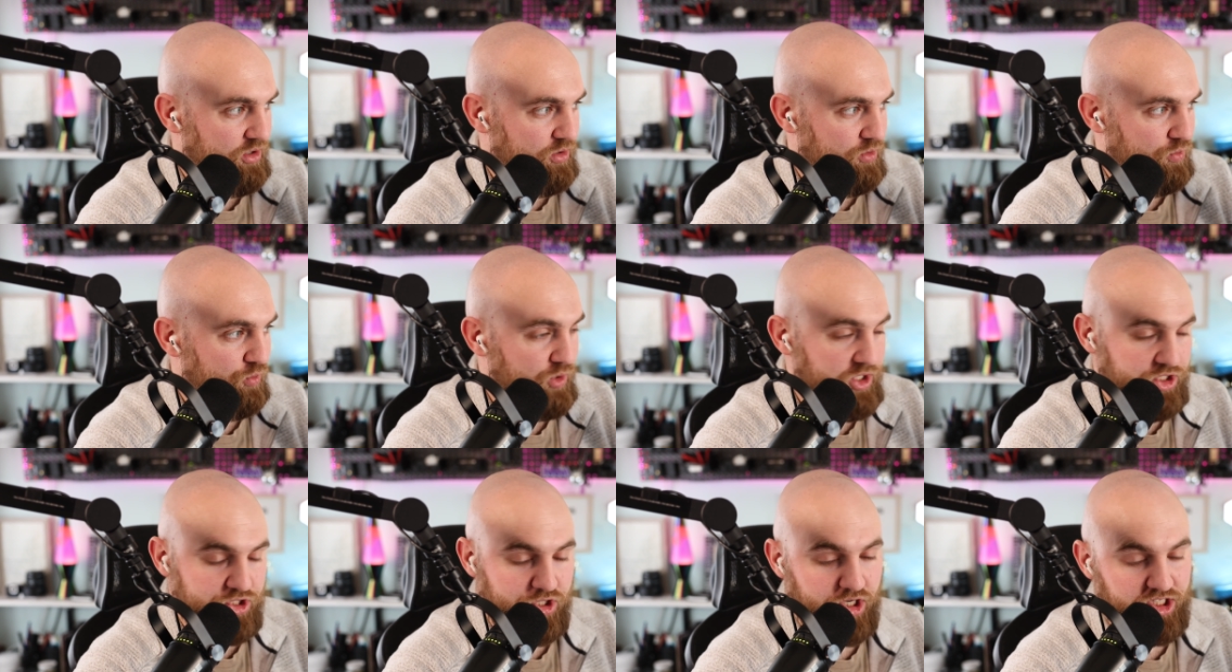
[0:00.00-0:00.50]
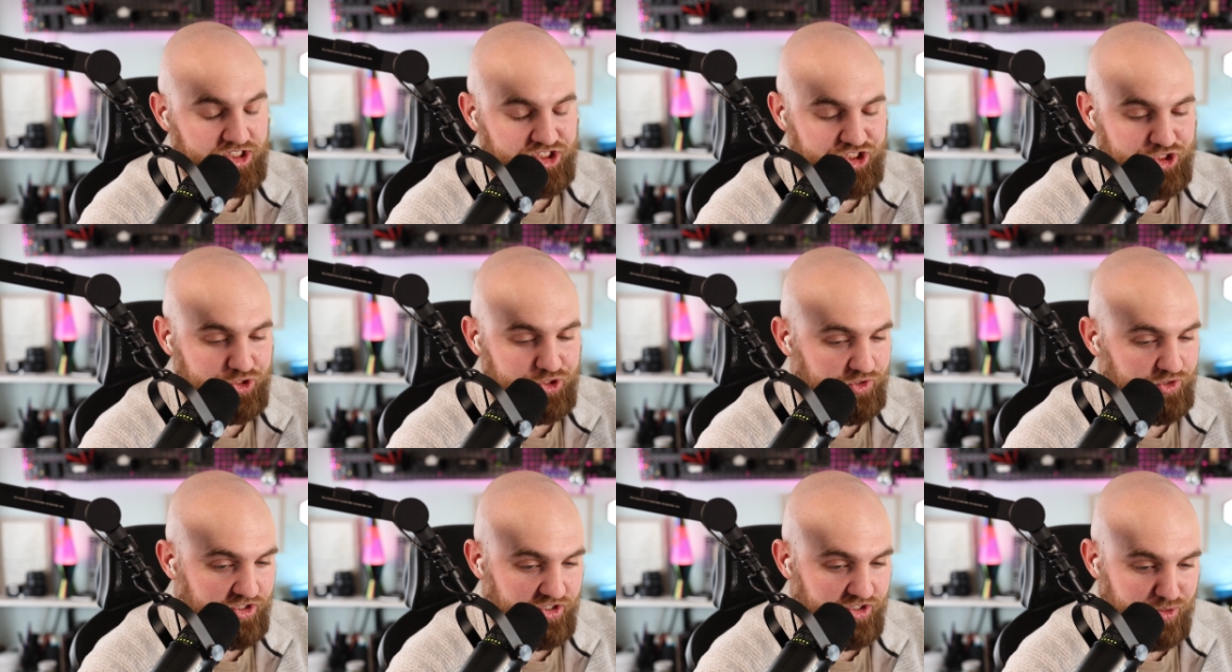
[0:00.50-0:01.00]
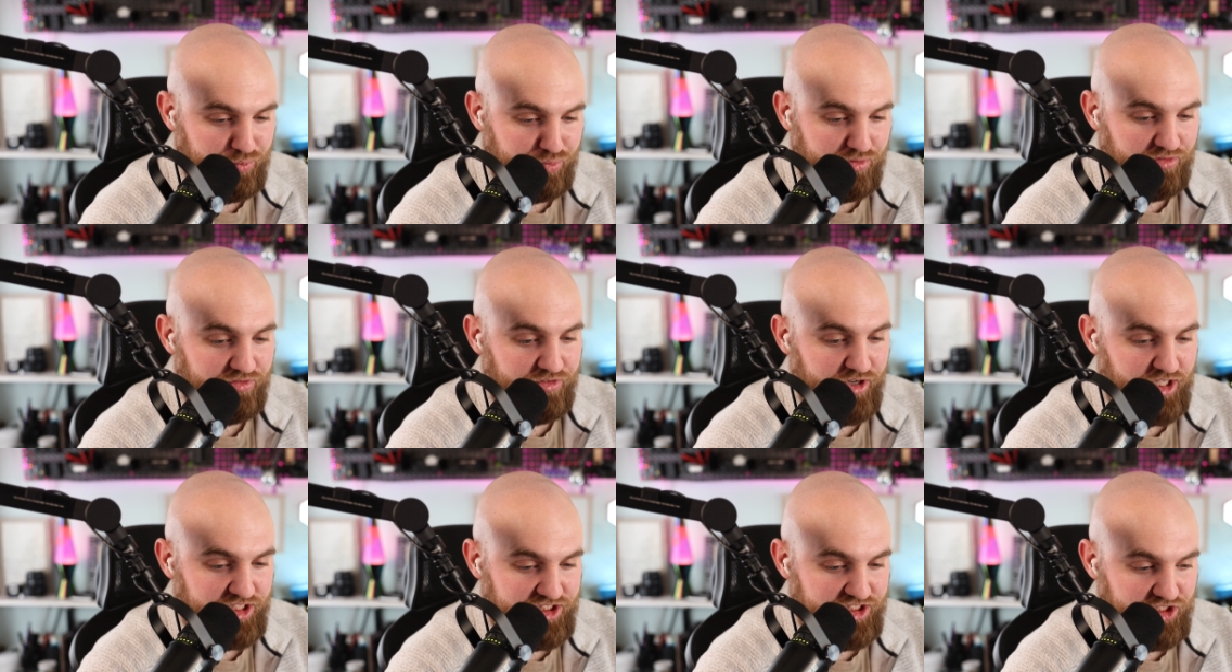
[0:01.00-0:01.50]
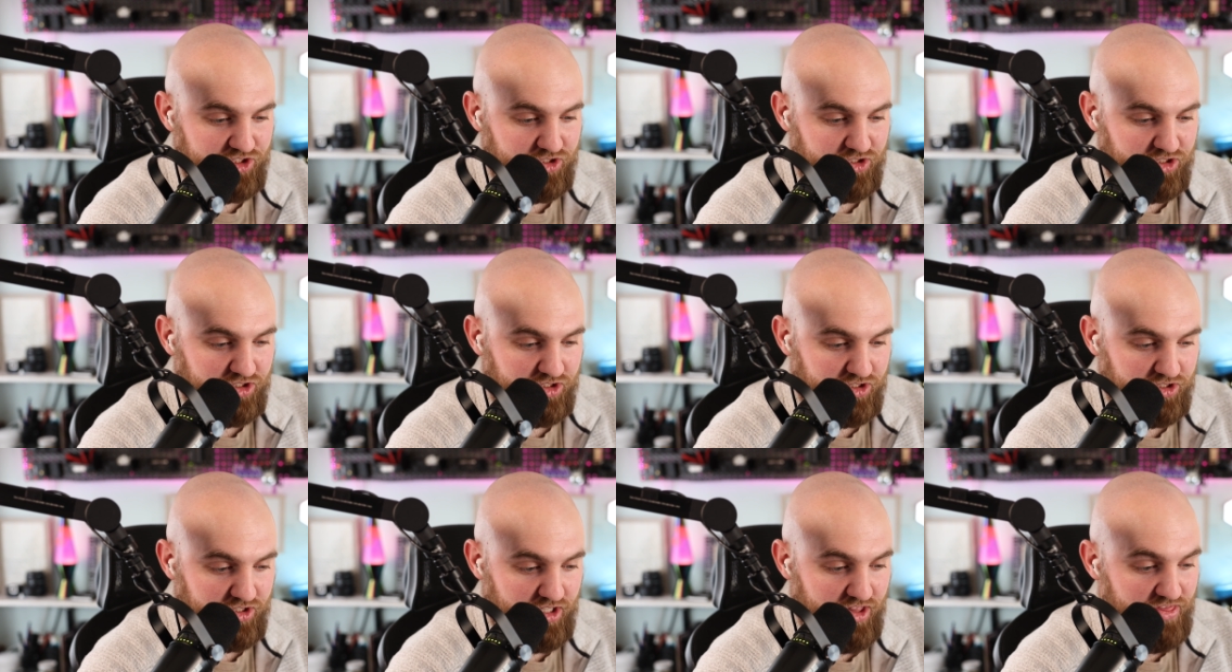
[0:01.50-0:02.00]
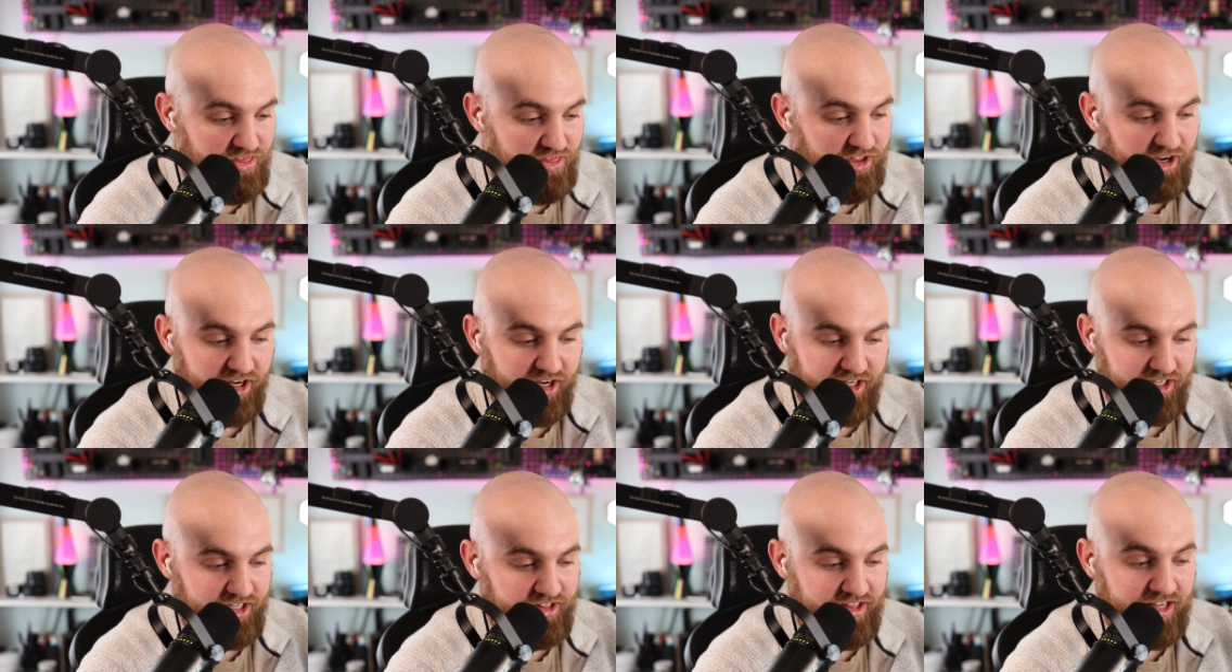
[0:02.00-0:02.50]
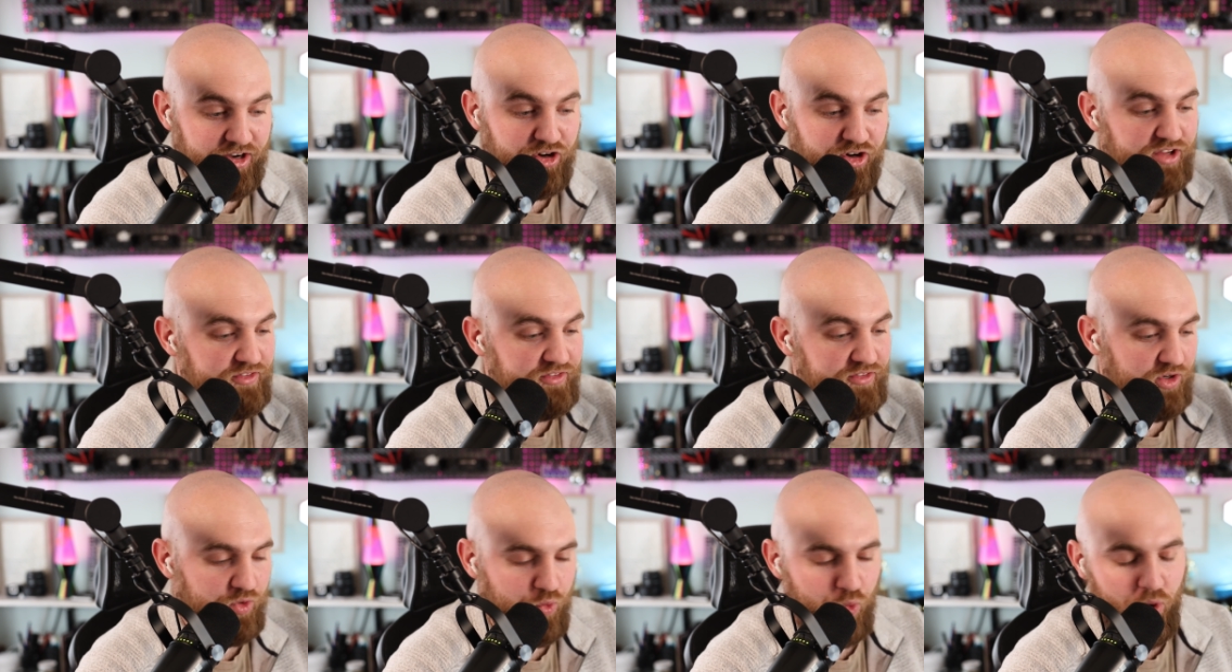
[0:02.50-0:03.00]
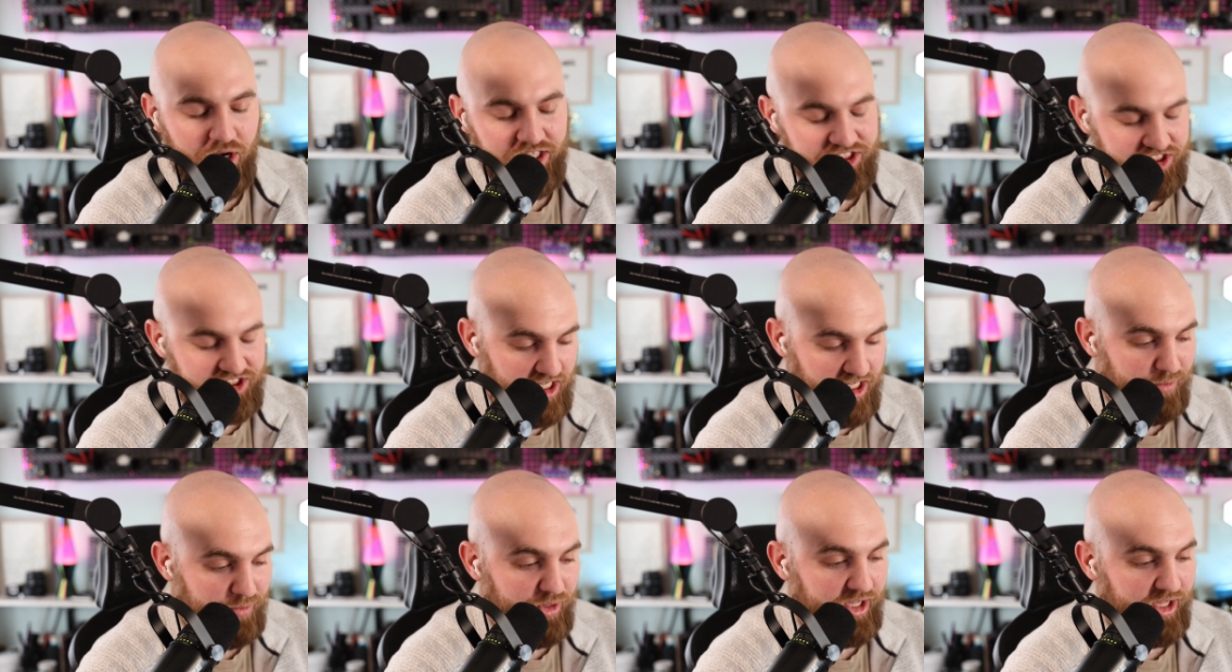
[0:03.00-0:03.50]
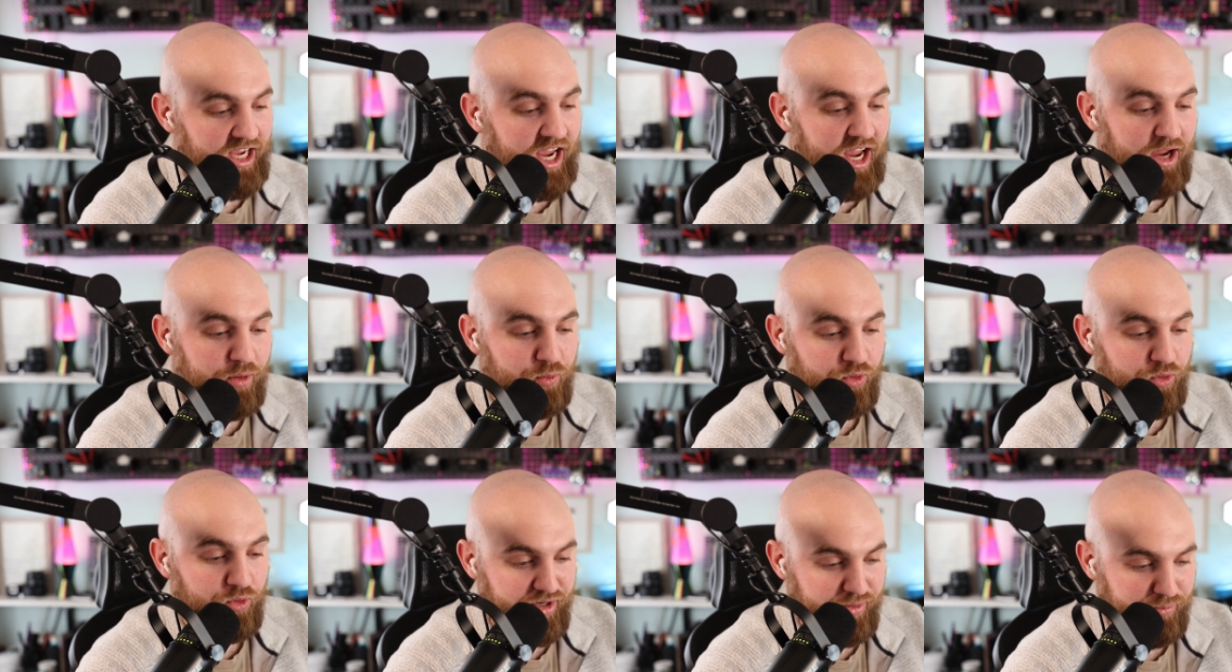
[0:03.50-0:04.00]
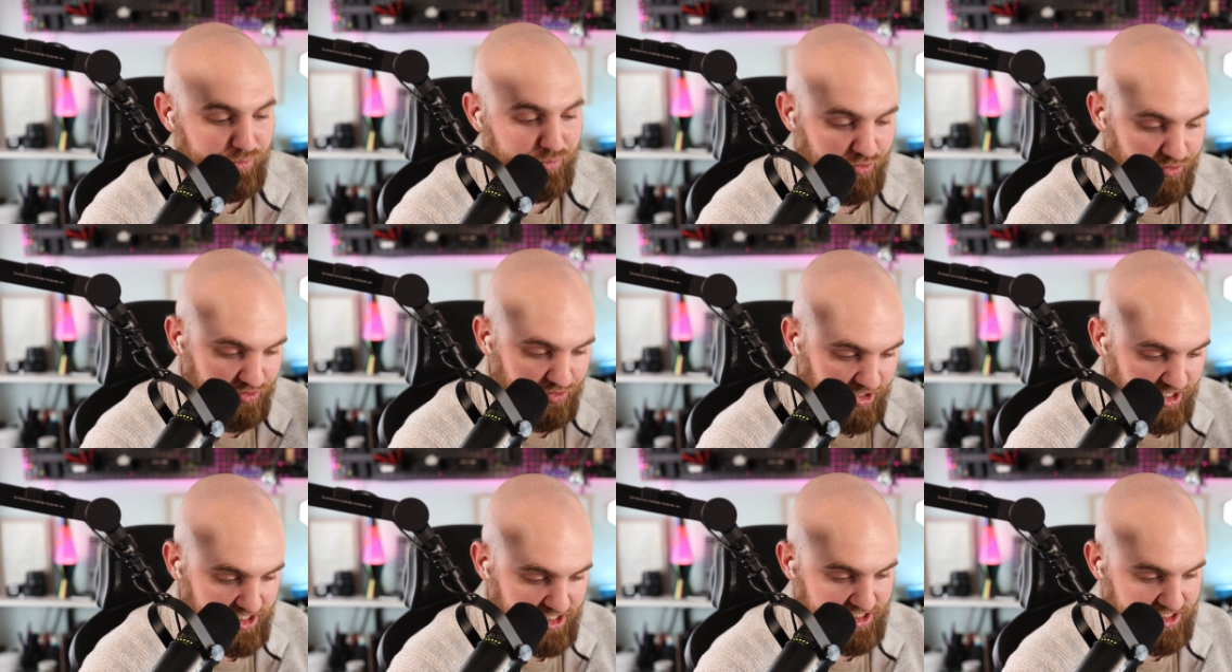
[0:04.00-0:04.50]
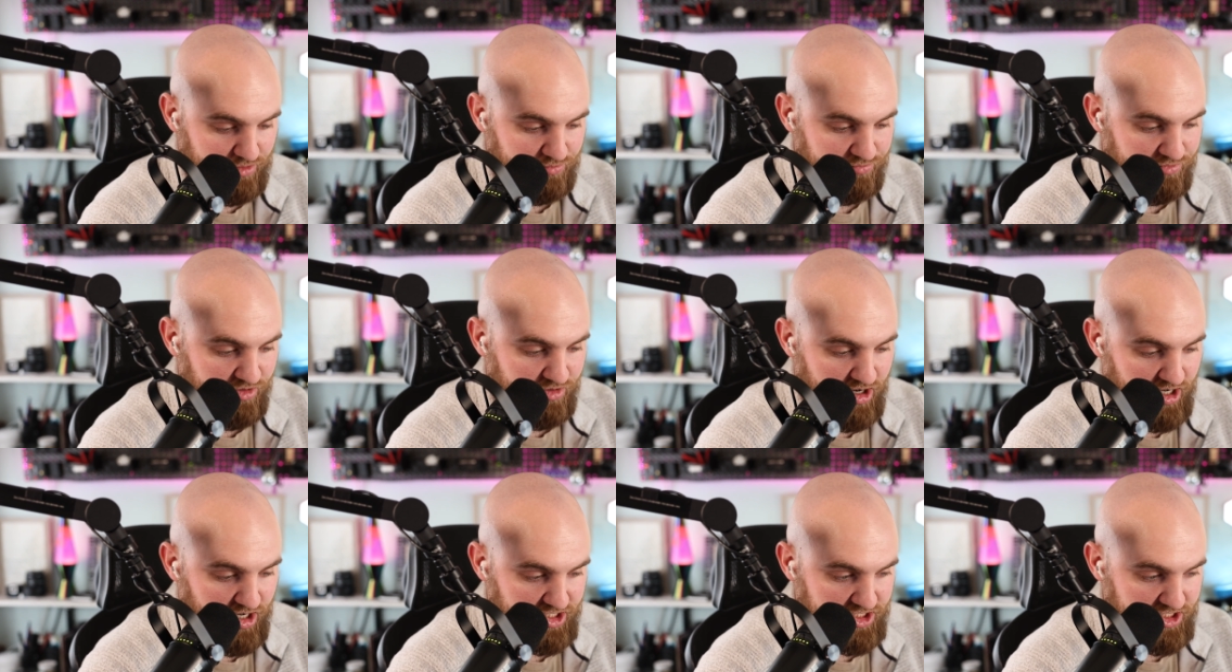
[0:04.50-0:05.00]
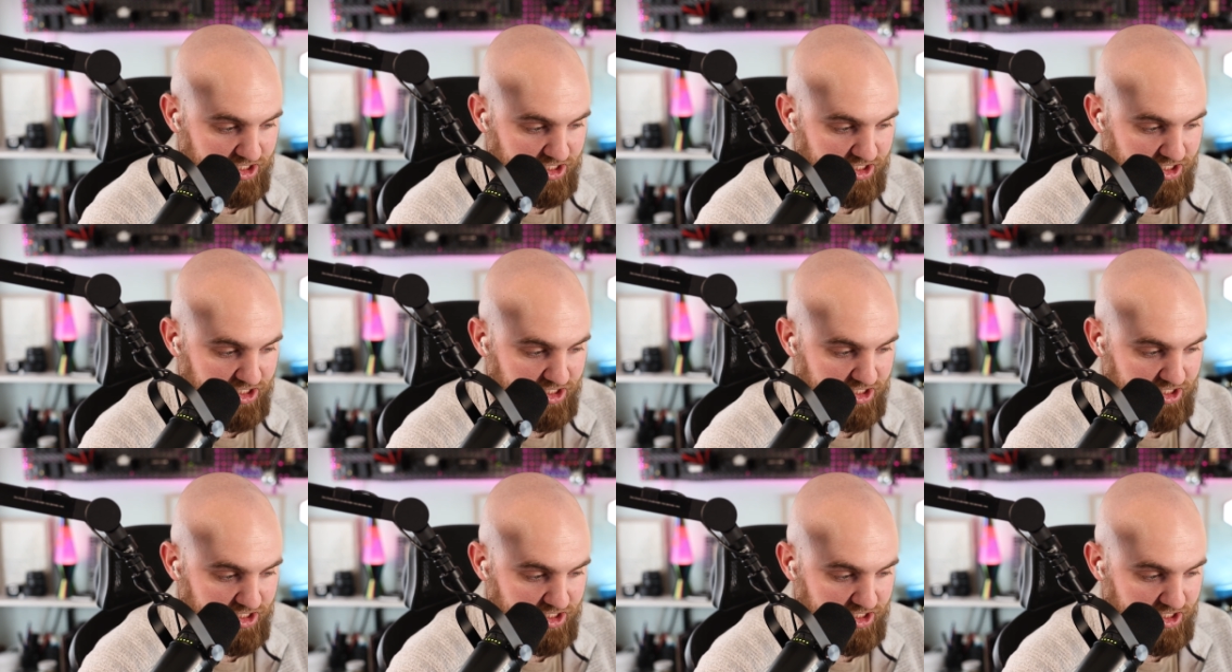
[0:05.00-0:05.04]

"We trust you. You're the professional," and they they don't even question. I'm like, "Hey, we're gonna move you guys out front."